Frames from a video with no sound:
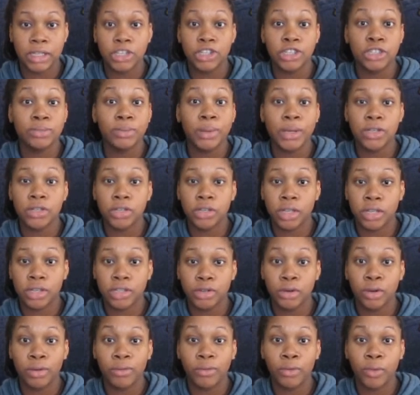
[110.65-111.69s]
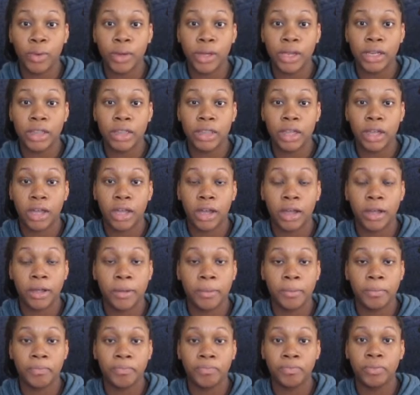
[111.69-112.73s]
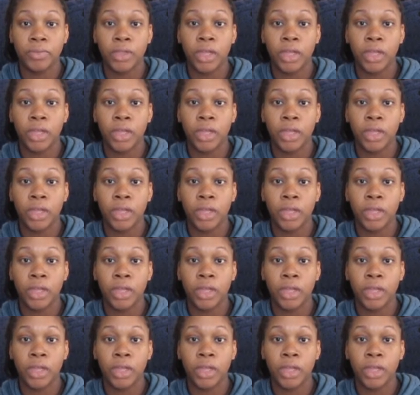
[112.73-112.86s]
Just make sure that you avoid the